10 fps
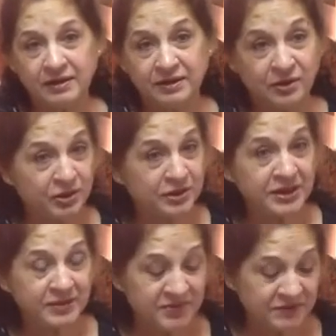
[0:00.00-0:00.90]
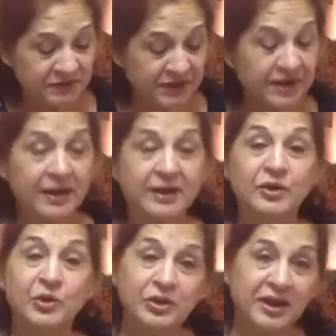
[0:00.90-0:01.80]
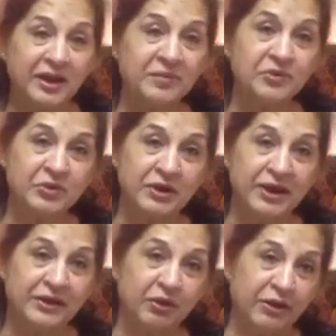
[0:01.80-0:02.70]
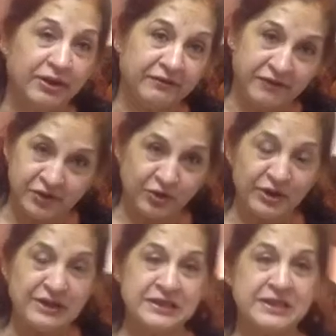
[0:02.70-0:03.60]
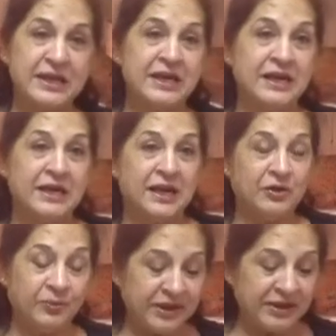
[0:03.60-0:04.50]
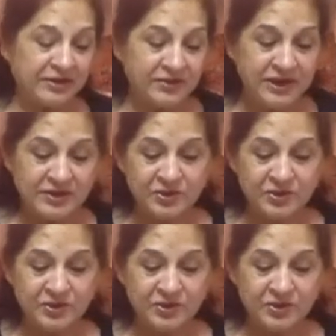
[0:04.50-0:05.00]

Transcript: the northern hemisphere and a good time to collect all our fish oils, our omega-3s.